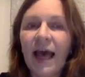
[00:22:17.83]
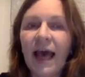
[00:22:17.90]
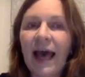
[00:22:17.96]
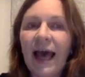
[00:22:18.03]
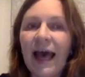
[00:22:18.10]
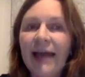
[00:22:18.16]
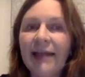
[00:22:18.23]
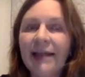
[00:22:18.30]

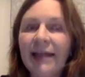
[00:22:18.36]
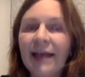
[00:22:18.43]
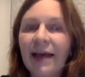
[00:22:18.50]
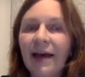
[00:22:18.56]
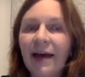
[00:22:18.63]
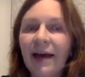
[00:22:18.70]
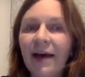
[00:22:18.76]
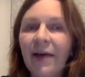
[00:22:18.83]
And
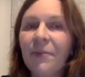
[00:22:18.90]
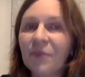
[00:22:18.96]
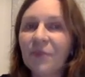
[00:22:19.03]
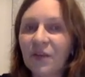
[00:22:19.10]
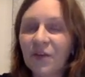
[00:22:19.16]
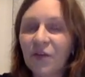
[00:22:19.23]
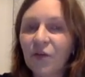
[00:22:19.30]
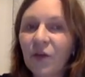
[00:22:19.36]
uh,
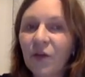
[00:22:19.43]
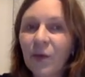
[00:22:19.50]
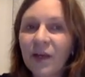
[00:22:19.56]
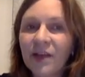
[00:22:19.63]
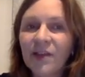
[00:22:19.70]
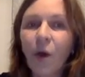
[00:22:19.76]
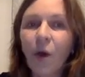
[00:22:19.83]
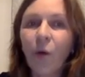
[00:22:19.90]
three
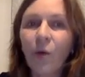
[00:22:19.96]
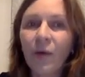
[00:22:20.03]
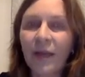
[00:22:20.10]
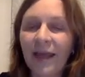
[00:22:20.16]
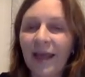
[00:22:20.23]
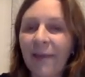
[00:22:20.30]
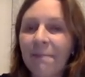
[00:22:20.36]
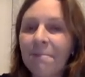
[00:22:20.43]
words
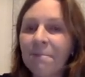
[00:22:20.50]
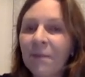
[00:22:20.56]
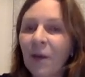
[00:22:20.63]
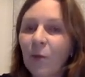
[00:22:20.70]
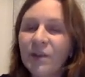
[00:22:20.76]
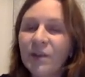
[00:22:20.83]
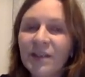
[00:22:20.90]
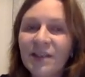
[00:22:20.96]
only
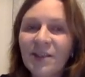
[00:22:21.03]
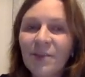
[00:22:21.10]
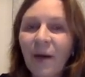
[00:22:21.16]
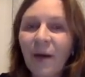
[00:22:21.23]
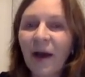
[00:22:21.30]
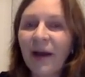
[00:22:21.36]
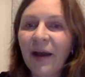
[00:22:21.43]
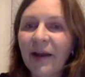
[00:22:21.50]
was
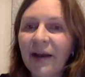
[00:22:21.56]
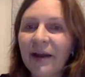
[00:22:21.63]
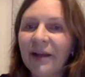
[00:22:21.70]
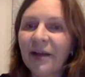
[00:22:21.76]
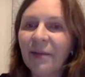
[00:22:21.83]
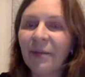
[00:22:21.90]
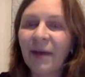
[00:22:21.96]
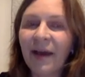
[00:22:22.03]
inspired
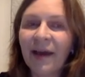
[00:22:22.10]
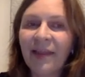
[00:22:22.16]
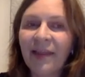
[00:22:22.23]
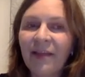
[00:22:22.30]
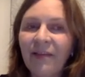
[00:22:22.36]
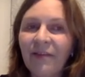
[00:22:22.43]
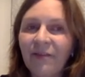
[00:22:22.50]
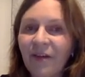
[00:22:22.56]
by
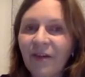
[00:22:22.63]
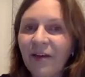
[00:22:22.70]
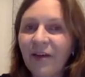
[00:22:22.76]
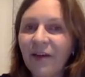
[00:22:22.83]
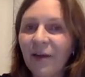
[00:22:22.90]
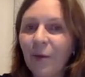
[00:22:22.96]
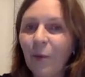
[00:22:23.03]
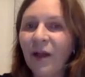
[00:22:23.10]
that
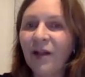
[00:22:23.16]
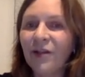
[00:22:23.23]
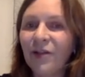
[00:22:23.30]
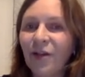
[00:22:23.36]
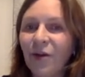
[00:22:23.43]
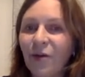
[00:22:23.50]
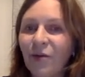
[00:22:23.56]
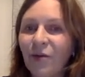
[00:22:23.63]
very
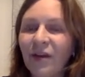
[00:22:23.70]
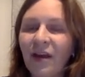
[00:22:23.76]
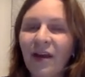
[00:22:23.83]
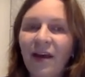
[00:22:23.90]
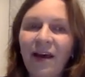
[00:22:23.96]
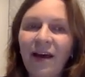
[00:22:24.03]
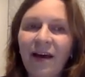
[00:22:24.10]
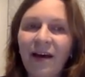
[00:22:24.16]
well-known
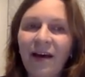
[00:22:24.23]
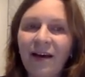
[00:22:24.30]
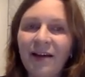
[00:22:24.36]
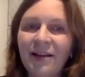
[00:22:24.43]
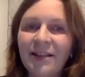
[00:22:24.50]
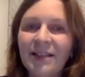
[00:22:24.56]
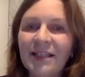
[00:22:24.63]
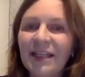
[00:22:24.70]
uh,
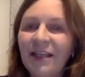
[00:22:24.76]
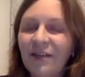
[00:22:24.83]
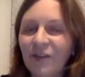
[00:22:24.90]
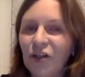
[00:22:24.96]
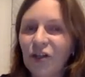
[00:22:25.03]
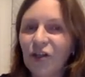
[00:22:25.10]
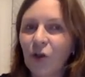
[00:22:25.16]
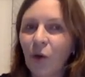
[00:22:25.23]

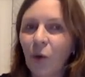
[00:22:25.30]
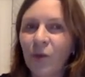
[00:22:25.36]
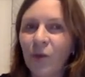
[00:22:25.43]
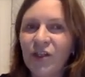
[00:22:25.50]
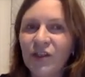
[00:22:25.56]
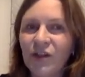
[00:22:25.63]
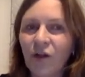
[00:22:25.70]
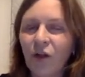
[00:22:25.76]
TV show,
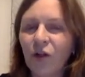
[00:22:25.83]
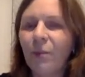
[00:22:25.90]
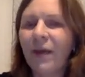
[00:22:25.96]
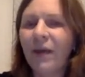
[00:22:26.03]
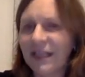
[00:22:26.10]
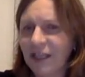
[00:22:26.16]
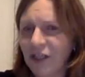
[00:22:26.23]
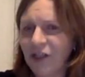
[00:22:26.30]
which is called
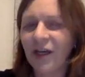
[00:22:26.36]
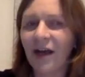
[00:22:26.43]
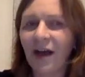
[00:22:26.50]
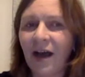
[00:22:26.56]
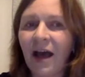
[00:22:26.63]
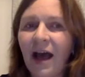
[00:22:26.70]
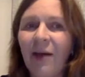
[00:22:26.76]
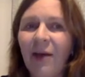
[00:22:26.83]

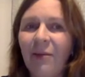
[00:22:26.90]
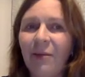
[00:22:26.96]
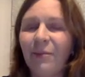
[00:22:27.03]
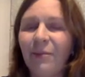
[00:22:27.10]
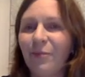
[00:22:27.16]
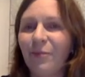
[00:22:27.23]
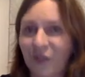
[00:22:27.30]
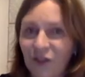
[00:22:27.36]
Partička.
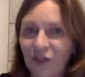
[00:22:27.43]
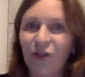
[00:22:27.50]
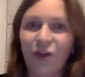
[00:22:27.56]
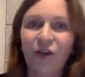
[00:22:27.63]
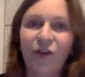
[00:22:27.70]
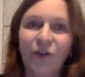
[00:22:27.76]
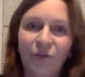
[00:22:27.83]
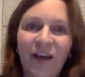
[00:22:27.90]
I'm pretty
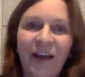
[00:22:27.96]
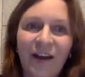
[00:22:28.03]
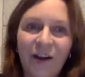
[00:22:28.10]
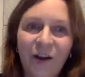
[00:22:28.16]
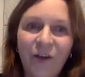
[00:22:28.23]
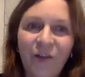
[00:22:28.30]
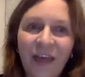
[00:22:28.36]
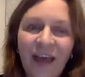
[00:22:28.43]
sure you've heard
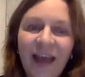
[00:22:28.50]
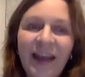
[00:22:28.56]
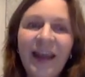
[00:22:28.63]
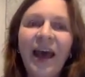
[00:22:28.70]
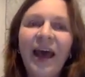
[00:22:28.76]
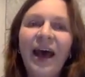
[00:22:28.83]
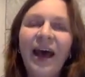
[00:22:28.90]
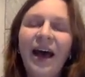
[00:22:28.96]
of that.
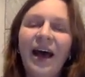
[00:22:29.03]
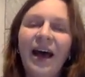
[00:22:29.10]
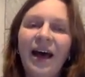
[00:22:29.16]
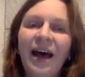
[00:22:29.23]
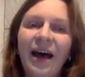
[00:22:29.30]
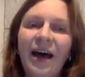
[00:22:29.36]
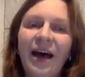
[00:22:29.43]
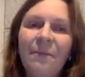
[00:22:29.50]

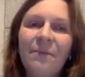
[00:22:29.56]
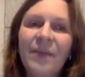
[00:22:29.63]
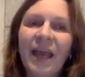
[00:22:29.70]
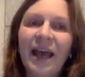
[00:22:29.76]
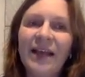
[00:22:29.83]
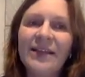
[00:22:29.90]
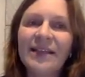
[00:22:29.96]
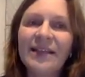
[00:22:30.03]
Uh,
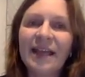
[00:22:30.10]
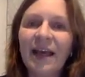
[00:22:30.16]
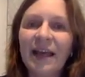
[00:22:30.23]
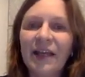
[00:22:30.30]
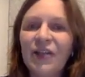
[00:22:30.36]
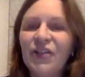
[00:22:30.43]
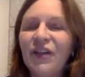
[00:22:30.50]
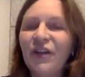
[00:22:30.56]
and
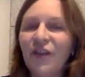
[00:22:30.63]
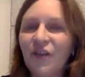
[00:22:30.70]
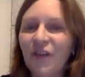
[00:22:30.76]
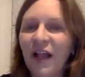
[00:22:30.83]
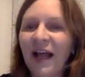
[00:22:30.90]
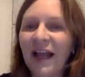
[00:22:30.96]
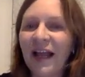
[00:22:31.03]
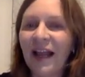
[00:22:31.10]
in
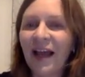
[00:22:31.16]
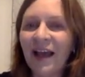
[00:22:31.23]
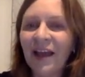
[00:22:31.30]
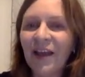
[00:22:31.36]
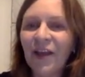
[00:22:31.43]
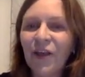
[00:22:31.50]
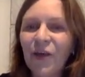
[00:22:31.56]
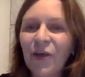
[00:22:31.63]
general, I
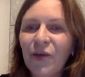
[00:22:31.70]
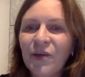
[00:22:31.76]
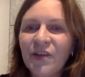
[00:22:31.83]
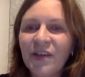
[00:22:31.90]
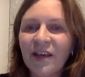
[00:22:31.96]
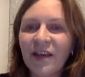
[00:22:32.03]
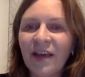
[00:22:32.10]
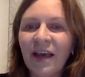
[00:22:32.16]
like
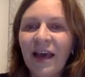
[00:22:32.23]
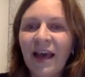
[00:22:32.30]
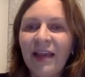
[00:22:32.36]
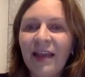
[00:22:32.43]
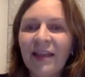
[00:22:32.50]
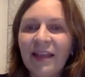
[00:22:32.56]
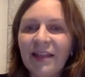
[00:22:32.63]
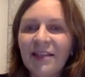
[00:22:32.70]
using
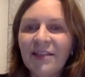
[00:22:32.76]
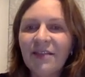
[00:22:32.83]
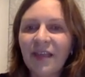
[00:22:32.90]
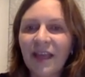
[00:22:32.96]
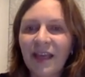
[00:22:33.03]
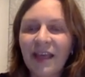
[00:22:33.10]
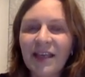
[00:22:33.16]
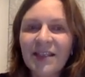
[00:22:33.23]
these
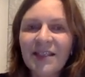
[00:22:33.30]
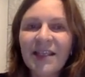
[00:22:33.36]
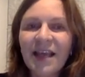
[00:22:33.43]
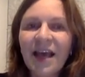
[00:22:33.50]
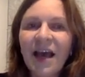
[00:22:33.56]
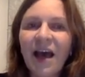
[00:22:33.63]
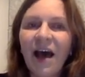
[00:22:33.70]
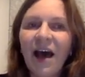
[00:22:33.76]
things
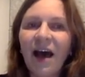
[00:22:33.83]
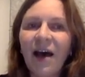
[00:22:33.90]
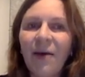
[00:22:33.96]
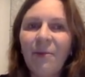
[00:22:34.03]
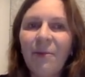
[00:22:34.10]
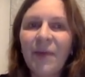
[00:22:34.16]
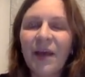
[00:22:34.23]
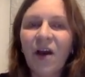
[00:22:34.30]
uh,
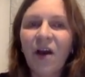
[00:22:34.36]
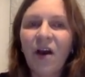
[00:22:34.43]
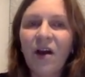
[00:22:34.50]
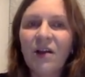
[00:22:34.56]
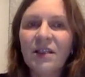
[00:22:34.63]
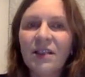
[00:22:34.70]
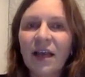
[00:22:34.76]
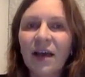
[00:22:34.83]

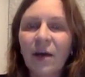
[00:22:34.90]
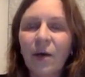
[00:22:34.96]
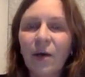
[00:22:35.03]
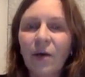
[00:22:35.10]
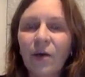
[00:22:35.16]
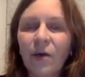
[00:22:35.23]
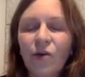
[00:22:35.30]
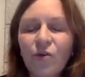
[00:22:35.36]
because uh,
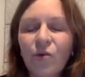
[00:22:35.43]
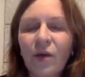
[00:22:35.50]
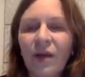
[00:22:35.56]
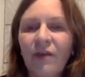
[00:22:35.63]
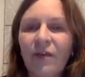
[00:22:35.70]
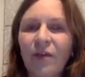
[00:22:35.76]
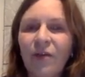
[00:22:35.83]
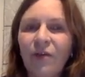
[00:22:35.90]
usually
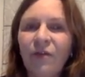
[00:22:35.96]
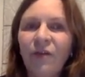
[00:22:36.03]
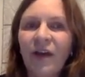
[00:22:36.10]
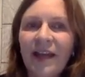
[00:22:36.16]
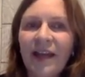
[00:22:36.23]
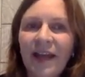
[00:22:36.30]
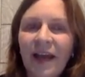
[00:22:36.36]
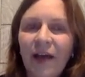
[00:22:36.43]
when you
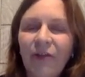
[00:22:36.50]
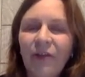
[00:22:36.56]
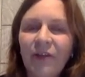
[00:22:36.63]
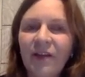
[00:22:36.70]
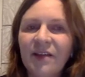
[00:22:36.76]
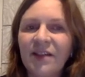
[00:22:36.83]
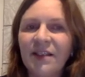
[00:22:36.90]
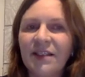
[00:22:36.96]
find out that
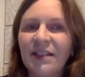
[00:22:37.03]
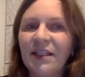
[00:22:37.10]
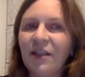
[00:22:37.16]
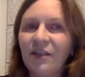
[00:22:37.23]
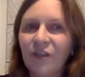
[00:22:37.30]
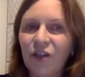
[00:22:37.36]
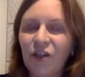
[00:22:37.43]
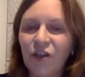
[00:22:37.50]
there's a
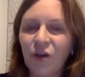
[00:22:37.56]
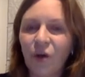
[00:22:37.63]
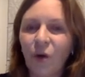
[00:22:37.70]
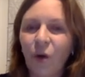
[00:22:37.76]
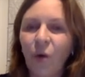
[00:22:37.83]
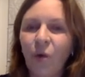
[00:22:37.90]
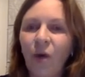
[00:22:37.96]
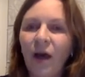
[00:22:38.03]
TV
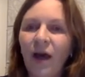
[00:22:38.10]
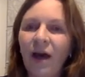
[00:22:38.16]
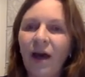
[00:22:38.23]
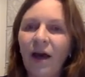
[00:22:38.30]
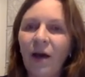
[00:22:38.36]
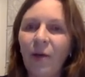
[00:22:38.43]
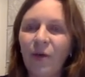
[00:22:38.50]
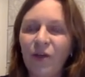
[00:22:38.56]
show
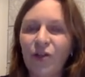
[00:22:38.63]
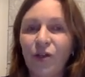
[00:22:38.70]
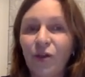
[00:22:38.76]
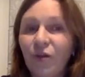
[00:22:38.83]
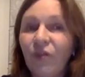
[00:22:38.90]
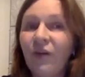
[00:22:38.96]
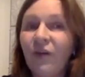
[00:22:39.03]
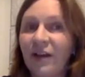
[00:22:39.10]
uh, which
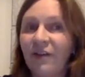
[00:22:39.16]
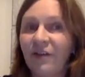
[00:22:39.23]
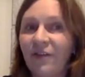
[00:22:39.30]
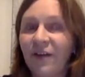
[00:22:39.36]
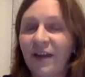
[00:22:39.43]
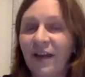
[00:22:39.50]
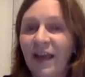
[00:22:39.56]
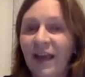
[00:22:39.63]
you find
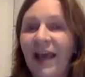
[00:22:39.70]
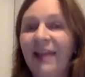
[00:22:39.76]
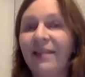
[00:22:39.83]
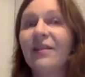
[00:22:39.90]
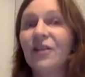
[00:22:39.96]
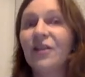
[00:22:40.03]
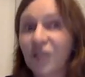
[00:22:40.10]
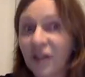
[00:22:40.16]
funny
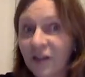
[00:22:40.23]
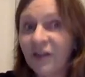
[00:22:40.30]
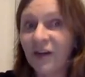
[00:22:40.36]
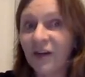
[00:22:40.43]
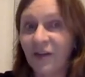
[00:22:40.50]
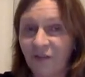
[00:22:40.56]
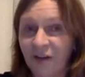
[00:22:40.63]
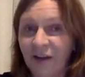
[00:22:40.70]
and the
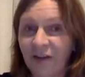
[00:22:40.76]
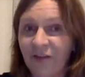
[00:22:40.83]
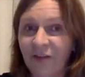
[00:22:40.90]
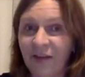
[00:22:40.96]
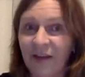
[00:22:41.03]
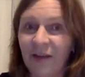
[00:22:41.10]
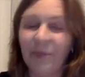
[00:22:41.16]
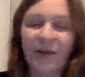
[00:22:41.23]
children find
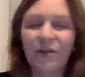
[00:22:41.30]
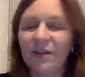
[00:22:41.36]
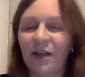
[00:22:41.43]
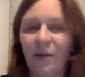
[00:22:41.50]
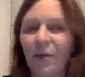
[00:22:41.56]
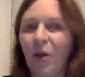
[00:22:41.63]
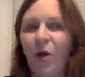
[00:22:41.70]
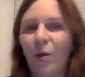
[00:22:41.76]
funny because
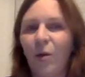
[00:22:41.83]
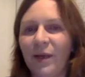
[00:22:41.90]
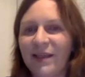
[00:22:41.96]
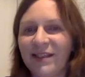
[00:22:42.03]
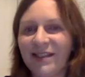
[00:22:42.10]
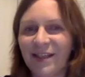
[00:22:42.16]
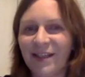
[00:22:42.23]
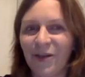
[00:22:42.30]
they will
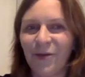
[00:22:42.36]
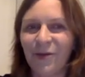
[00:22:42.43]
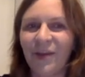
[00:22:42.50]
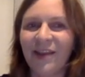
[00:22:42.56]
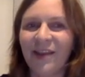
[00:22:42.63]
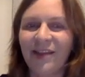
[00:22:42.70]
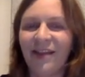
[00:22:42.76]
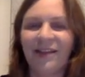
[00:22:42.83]
always tell you
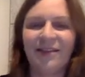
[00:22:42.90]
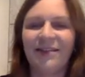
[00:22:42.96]
that that